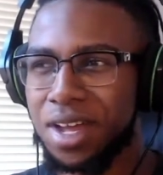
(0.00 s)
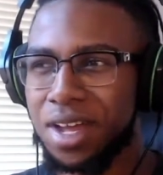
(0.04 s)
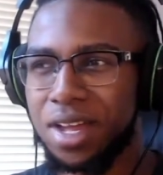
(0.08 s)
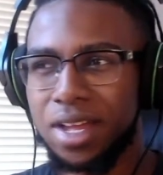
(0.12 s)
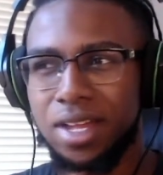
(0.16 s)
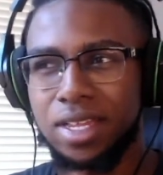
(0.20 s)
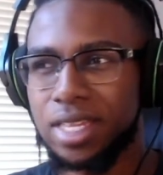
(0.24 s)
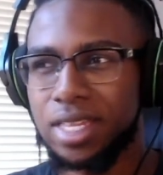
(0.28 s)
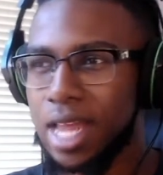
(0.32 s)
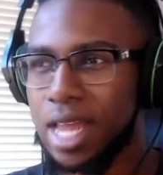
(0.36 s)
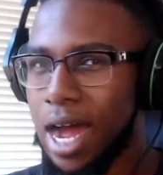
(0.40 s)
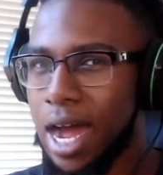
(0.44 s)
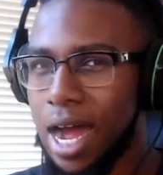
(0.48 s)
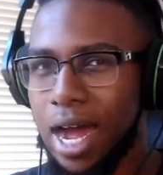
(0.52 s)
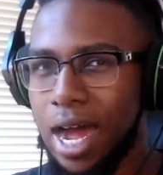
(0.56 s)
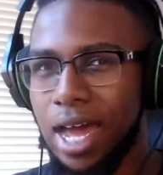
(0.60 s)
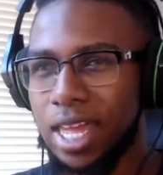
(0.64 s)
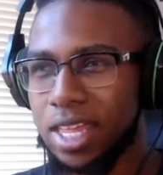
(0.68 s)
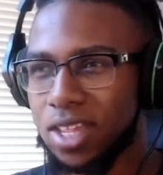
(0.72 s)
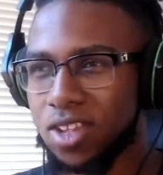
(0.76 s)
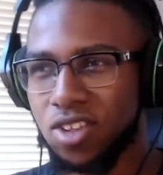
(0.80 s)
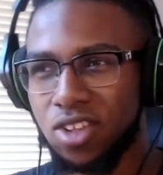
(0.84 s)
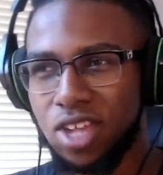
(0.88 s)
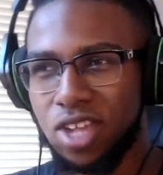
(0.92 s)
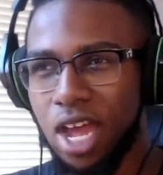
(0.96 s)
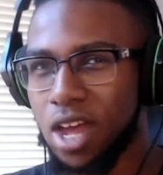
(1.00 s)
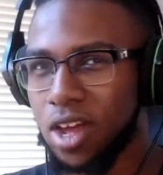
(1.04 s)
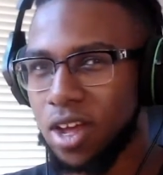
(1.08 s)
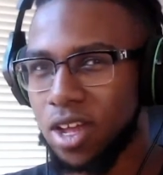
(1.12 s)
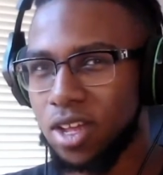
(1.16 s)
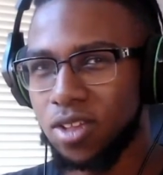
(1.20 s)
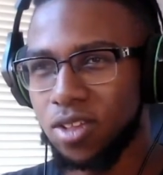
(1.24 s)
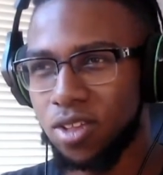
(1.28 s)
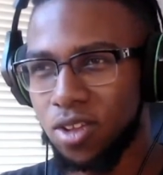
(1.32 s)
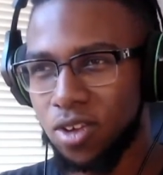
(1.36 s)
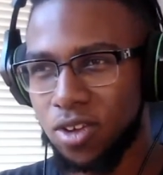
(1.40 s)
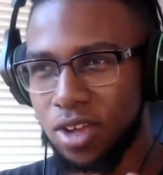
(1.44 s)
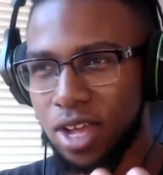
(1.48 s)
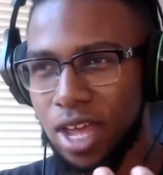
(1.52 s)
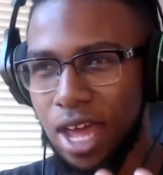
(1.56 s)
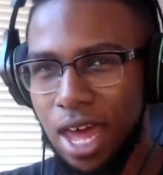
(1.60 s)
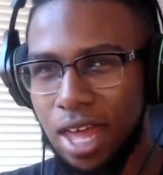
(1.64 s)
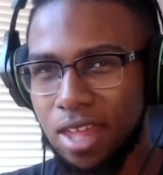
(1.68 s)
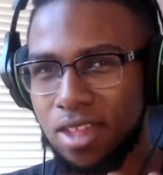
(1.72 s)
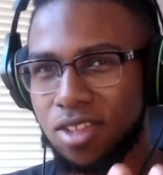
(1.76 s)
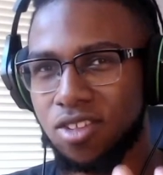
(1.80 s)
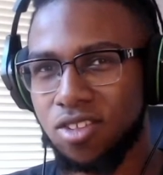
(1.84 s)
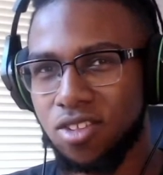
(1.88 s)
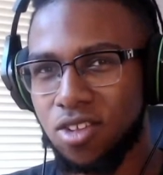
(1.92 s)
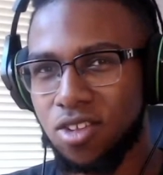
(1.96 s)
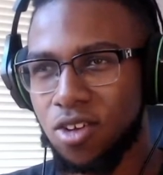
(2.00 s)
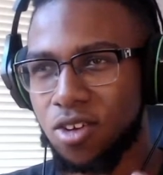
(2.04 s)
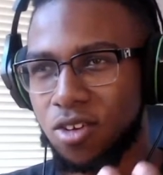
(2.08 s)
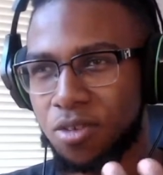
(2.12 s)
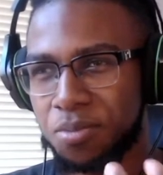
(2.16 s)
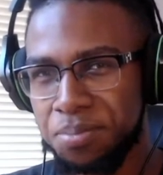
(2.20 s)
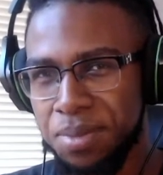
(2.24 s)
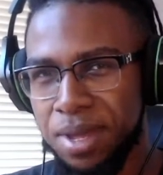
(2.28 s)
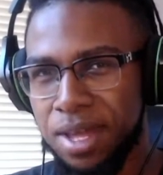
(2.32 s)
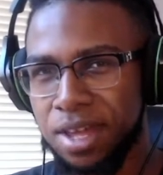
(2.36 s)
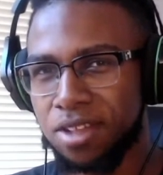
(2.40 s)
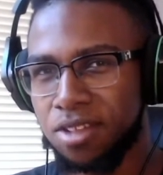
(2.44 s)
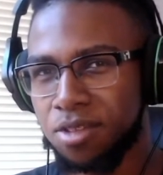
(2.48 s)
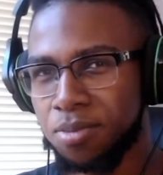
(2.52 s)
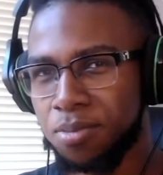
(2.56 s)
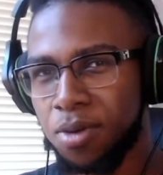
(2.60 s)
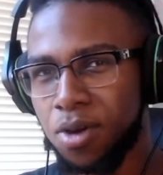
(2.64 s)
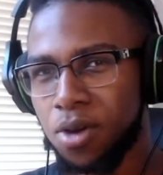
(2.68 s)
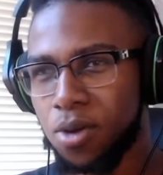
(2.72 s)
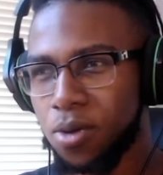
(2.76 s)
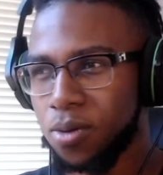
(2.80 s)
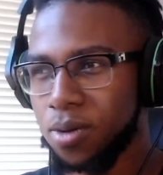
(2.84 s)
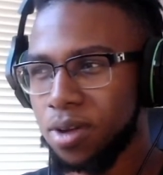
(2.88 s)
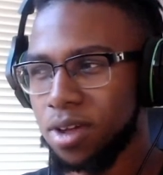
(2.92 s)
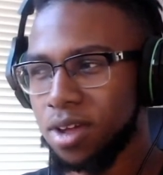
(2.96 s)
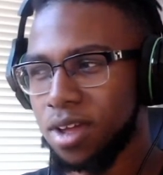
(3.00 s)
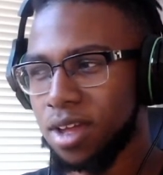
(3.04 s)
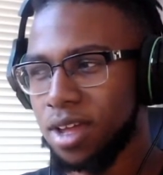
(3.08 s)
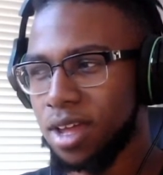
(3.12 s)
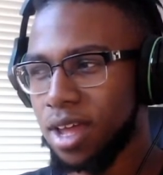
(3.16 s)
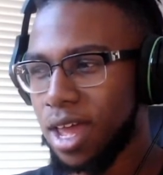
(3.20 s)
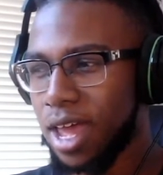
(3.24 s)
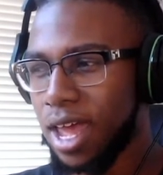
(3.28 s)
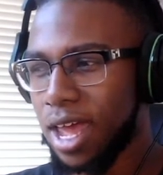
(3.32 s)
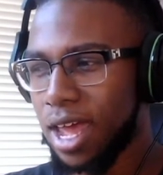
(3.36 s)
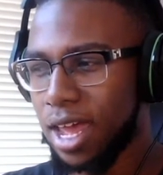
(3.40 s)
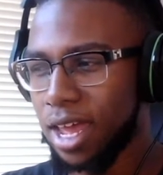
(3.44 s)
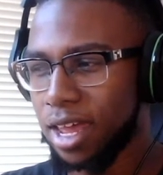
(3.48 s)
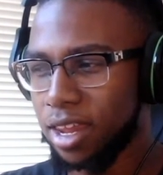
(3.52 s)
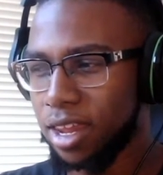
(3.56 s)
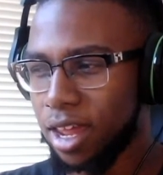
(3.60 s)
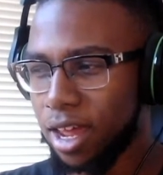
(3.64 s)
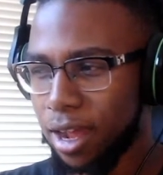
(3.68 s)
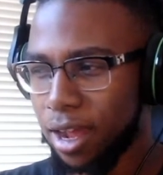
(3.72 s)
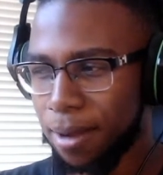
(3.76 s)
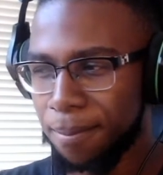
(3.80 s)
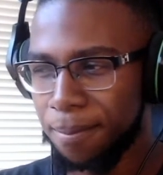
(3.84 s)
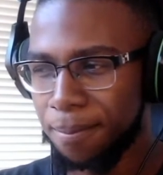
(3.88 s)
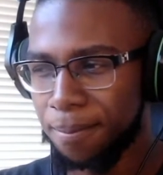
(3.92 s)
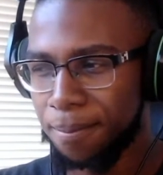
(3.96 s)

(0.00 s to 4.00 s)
Nah, it's just how he literally has the song mixed, bro. And like,